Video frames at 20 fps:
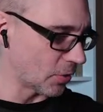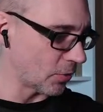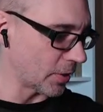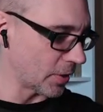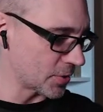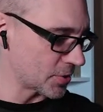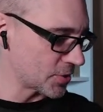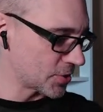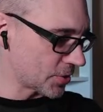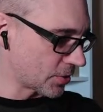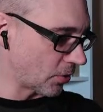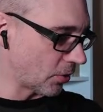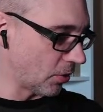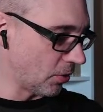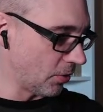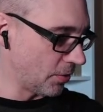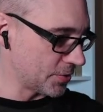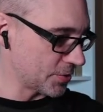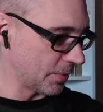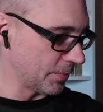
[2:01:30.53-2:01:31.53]
on a
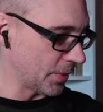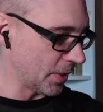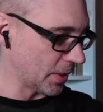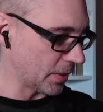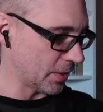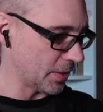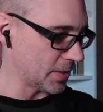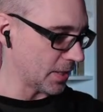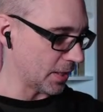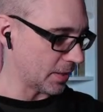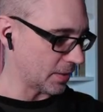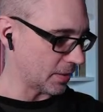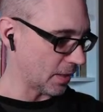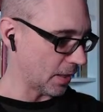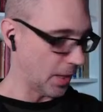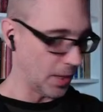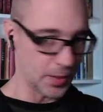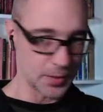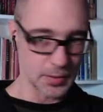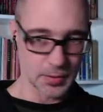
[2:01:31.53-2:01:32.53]
scroll, so I'm not going to take
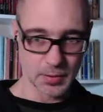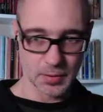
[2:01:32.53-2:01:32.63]
that.